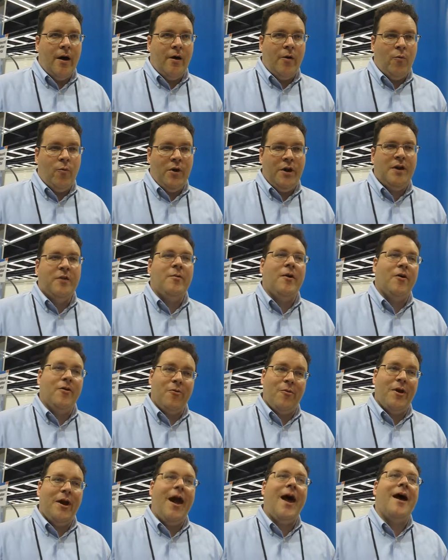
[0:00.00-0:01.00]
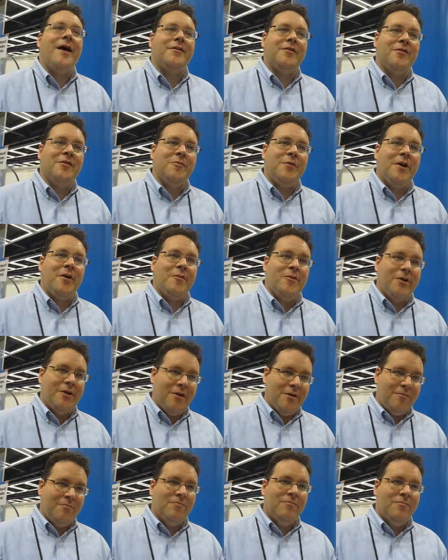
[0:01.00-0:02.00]
we need to be able to react and then be able
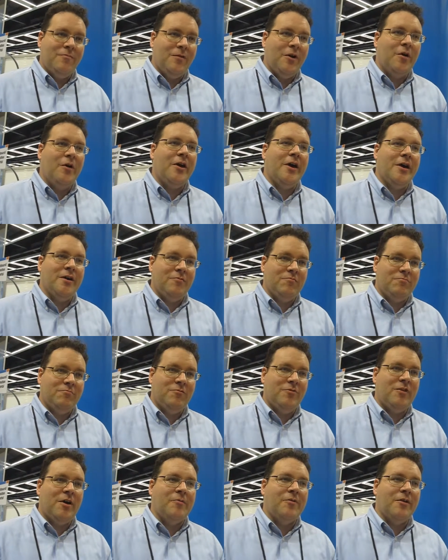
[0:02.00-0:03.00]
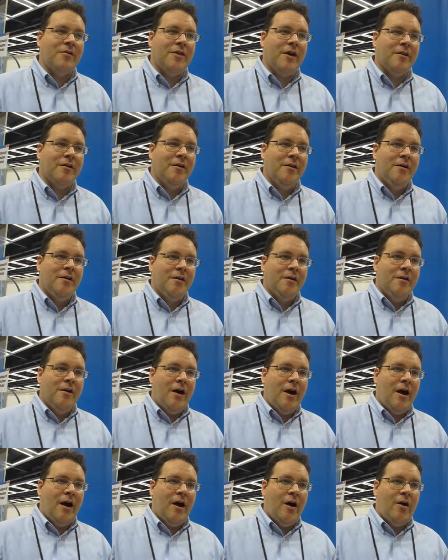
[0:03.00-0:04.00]
to get something that
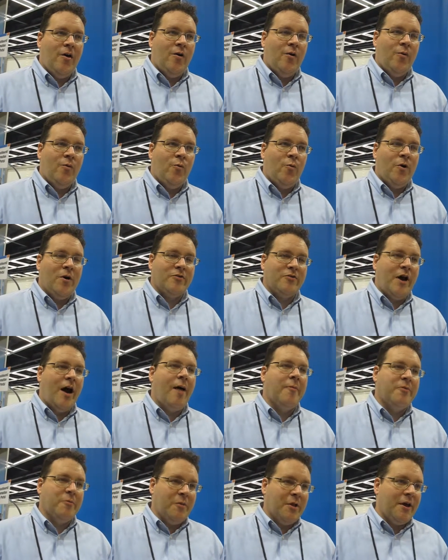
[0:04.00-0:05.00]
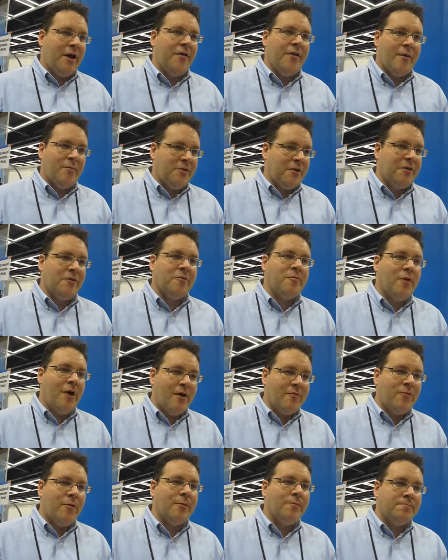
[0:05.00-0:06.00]
works optimally on that particular
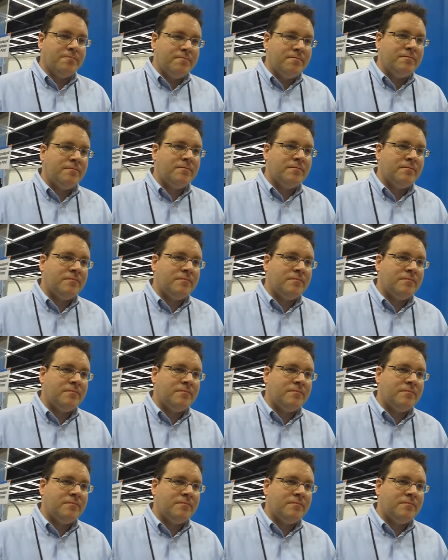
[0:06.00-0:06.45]
platform.